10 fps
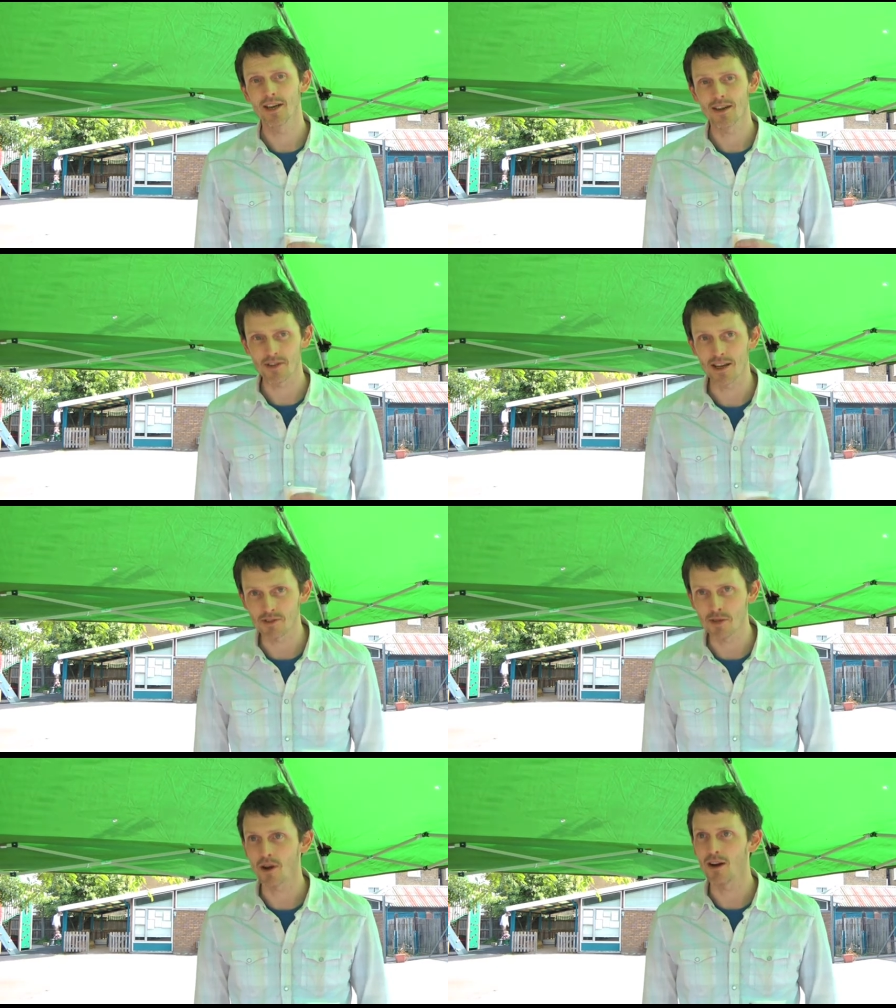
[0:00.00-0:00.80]
You have to have
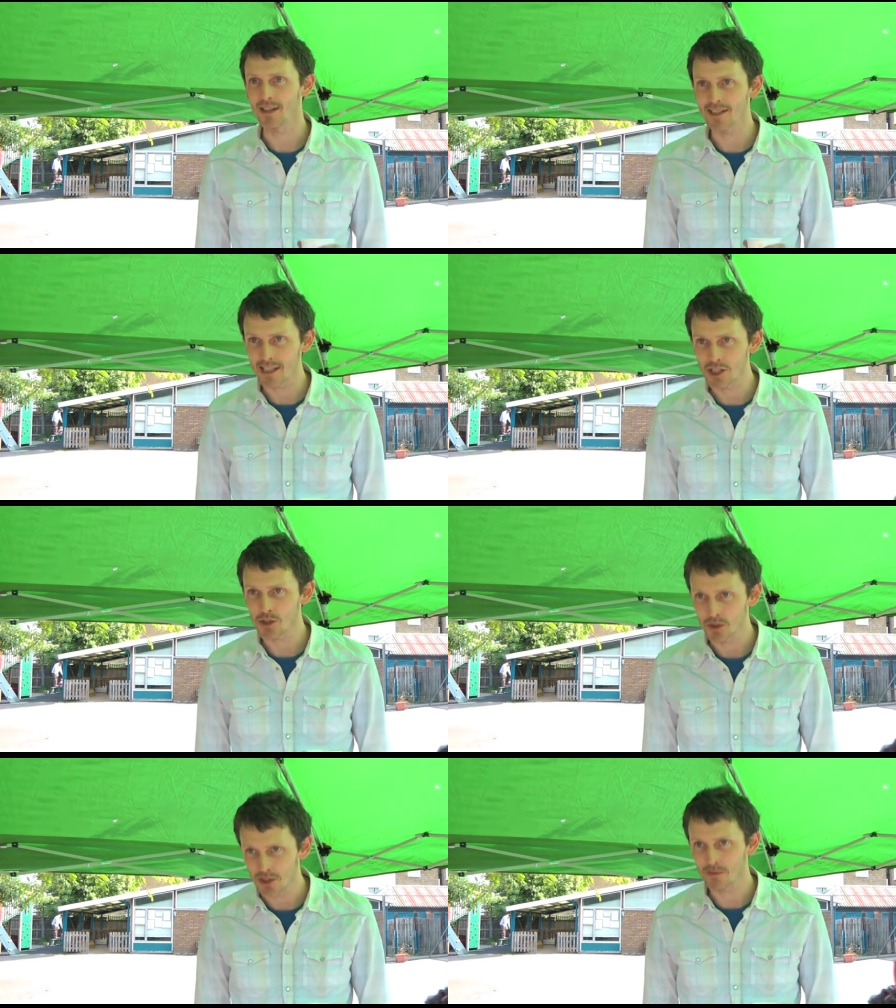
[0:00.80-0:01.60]
some kind of niche
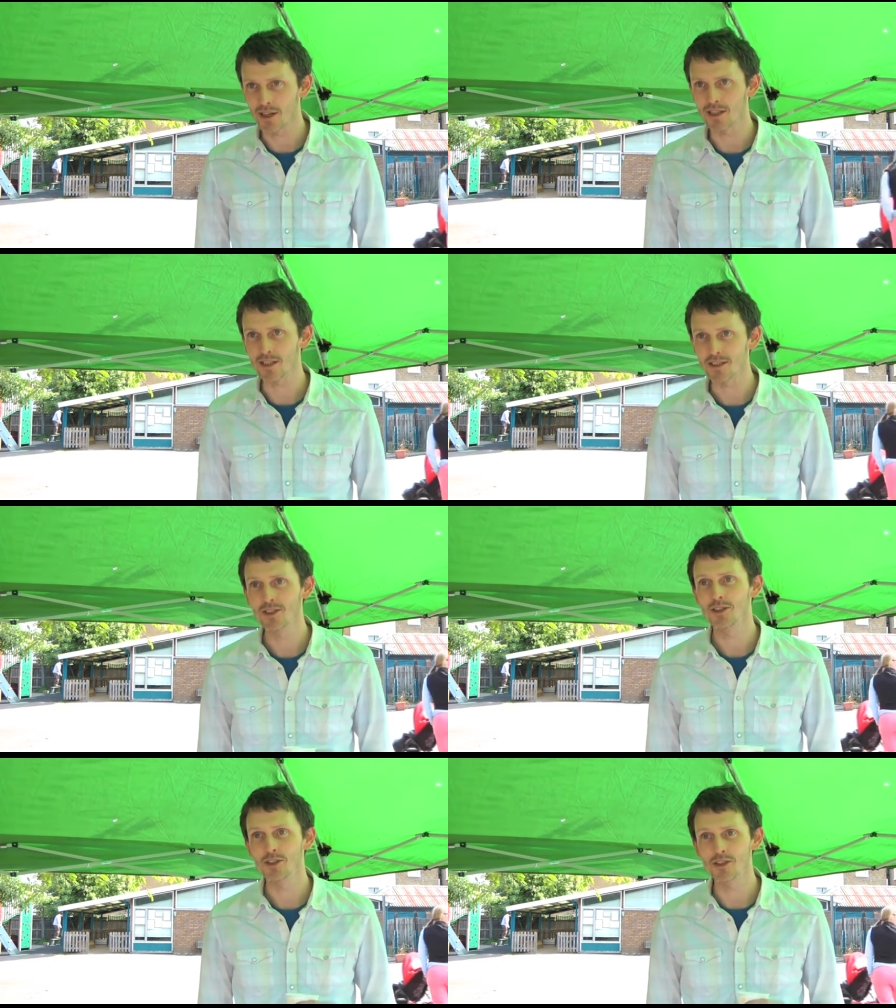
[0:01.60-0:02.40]
or some kind of
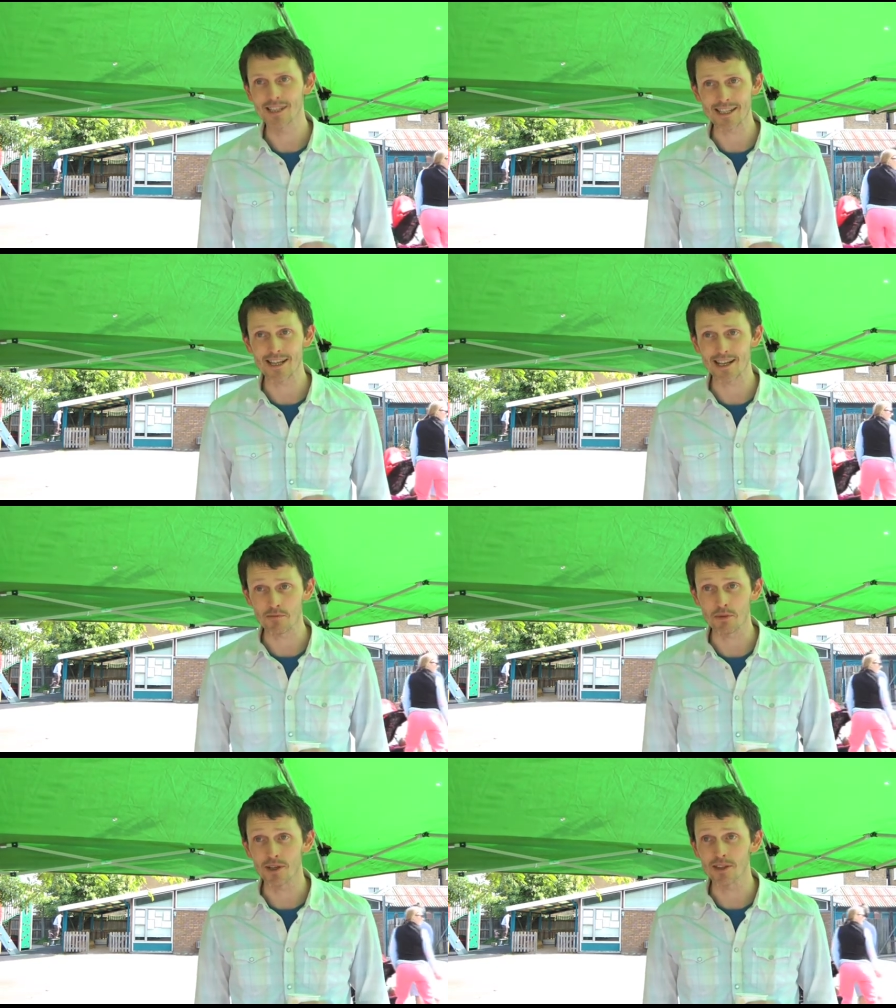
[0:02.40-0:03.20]
unique
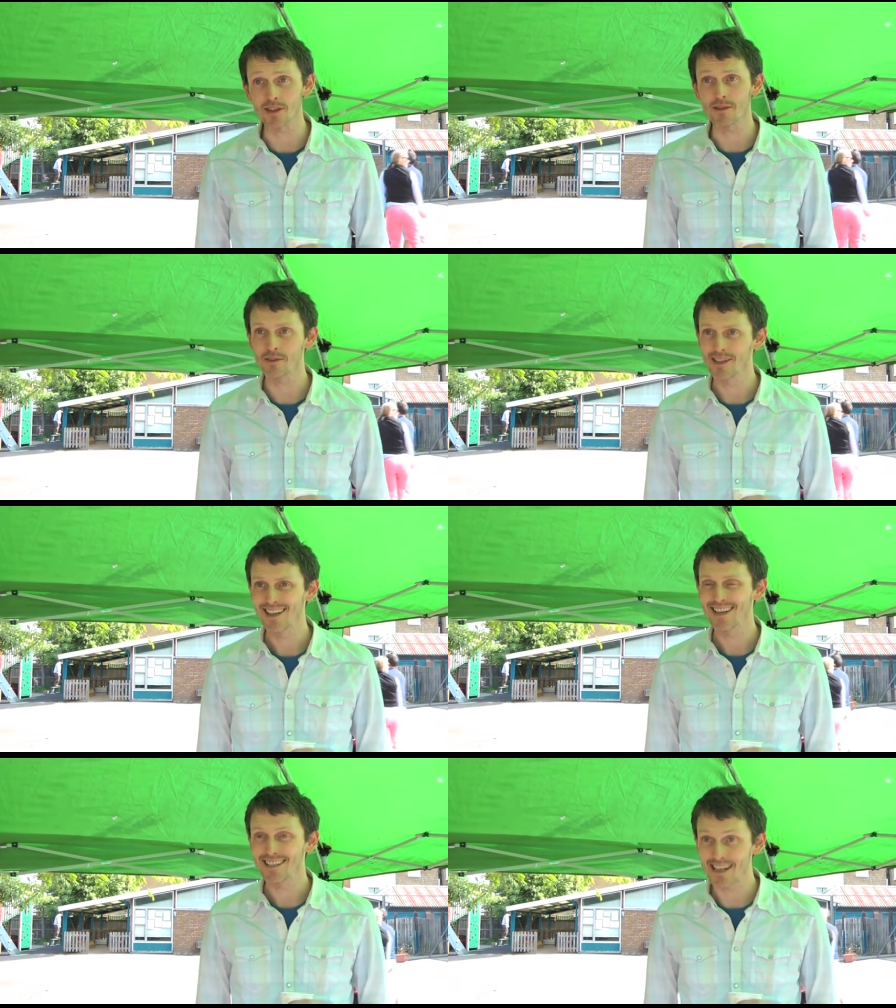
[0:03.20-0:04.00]
selling point that
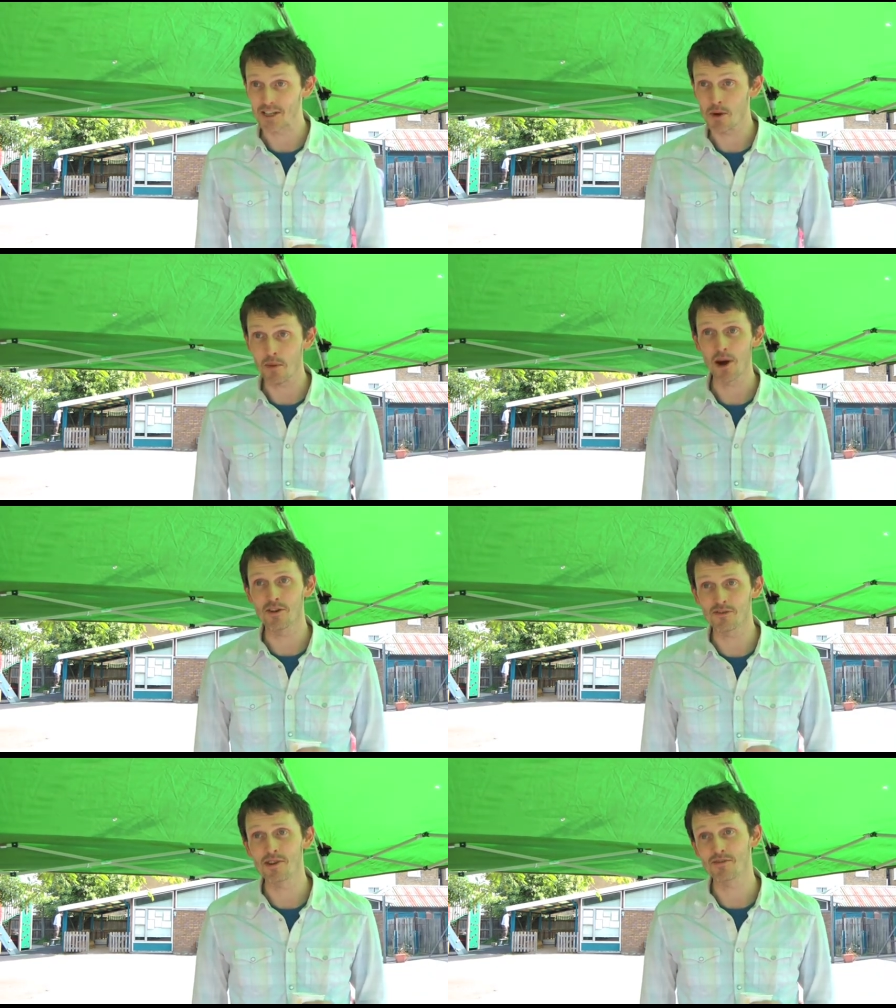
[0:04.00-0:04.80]
sets you apart
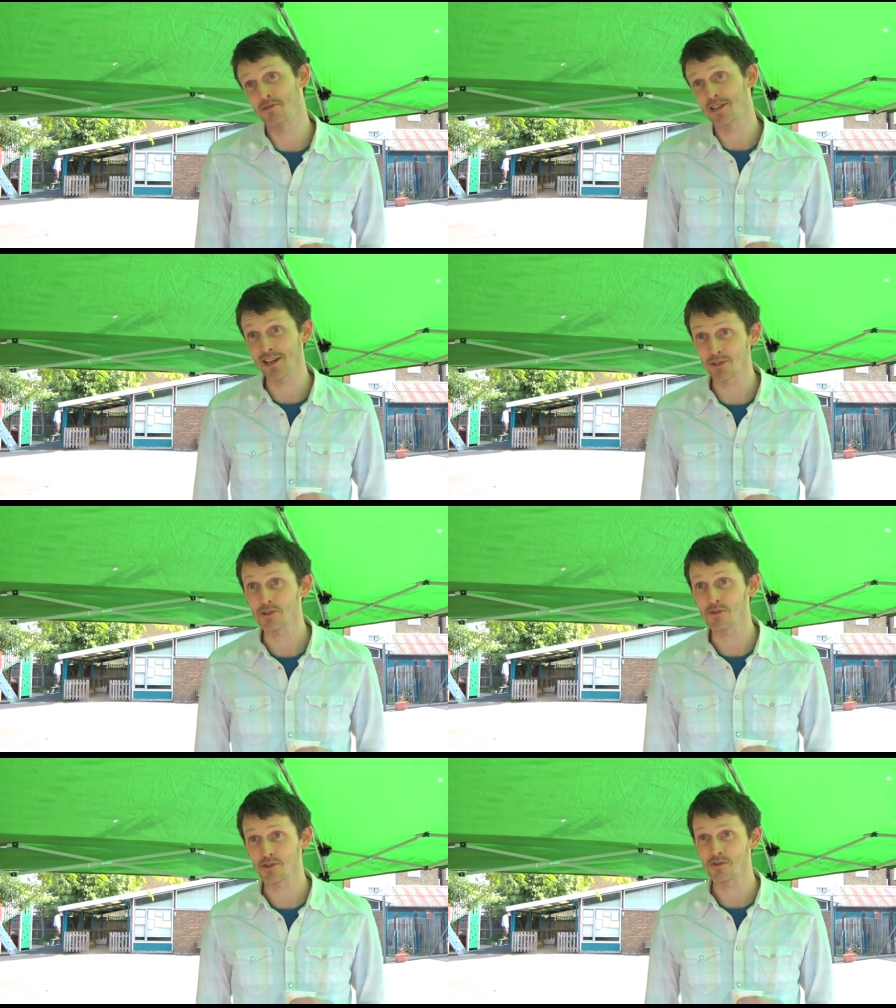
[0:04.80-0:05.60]
from everybody
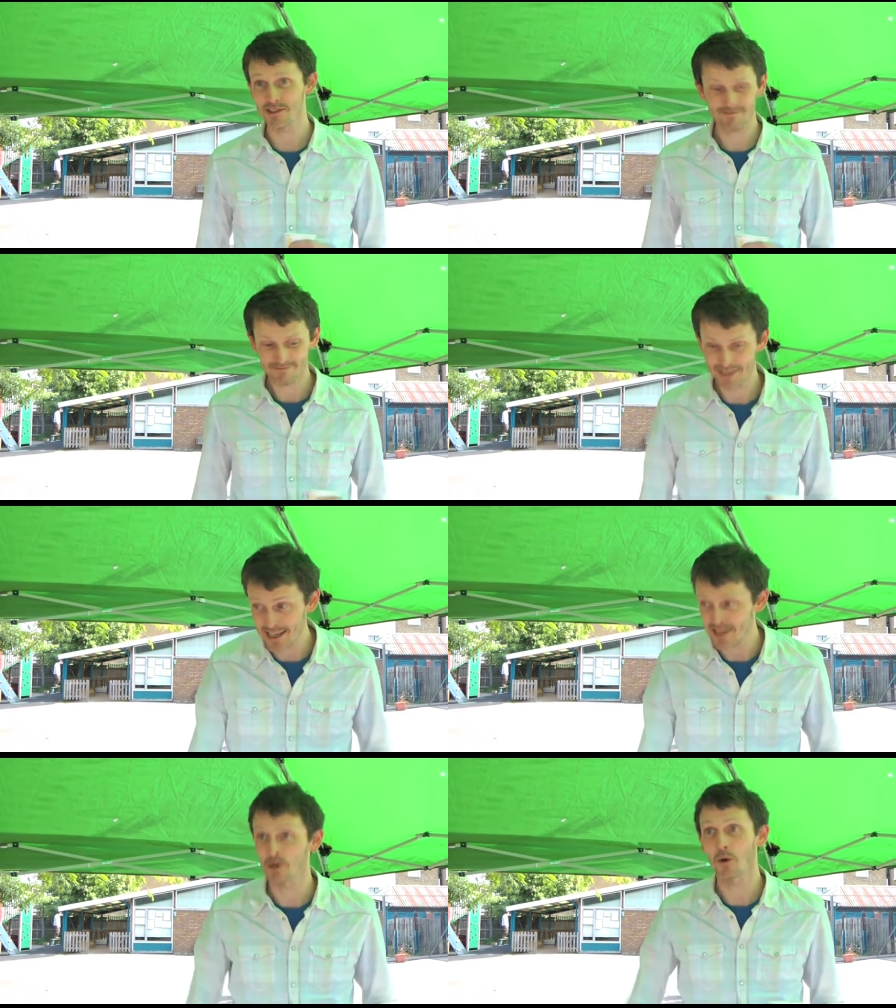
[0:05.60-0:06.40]
else who's doing
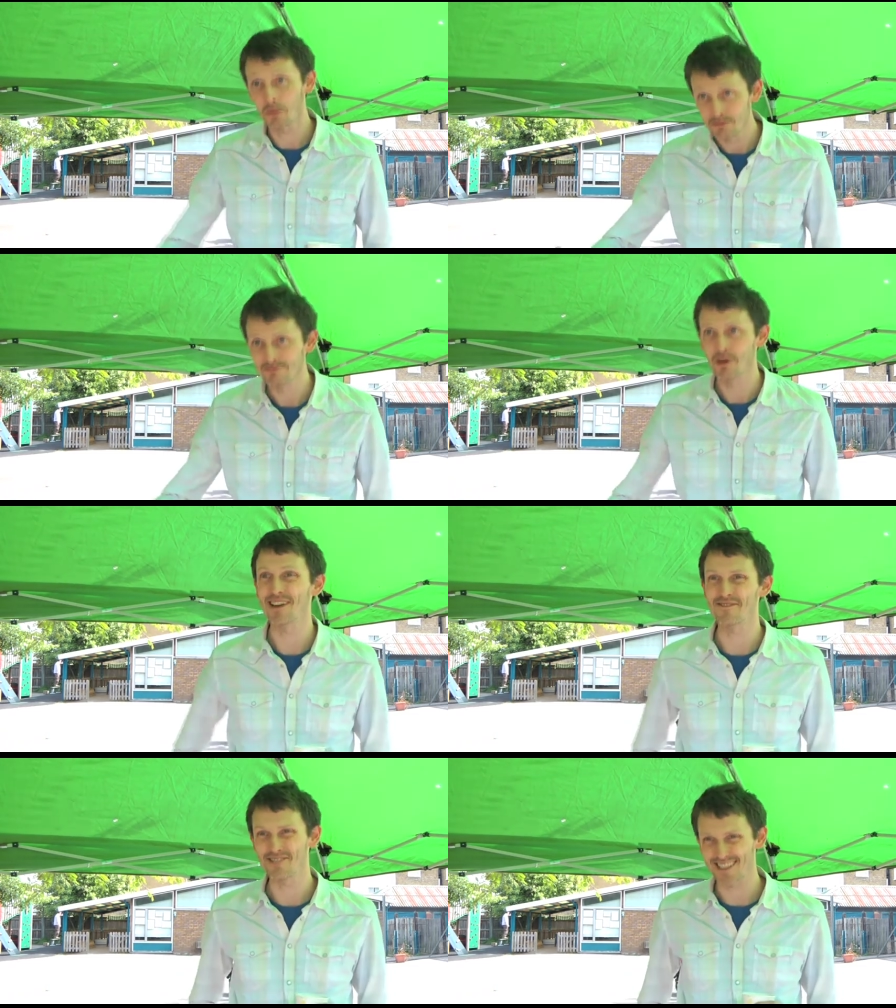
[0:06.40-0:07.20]
cake or
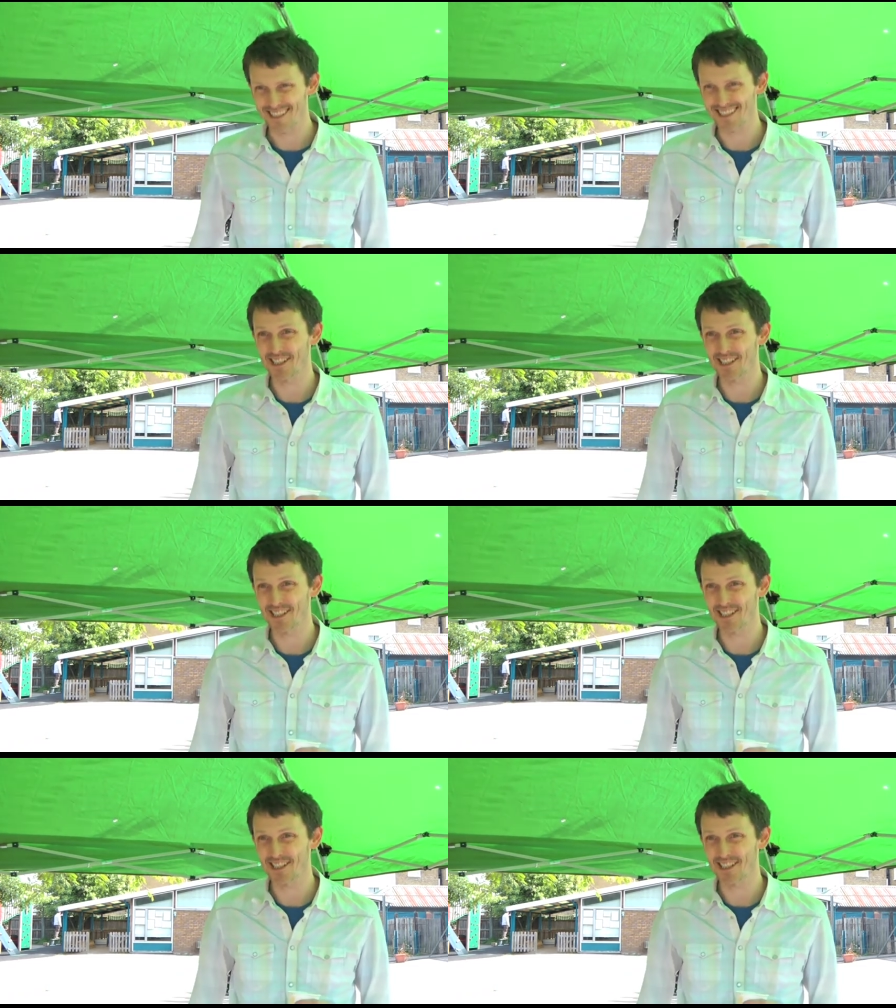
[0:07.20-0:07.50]
whatever it is.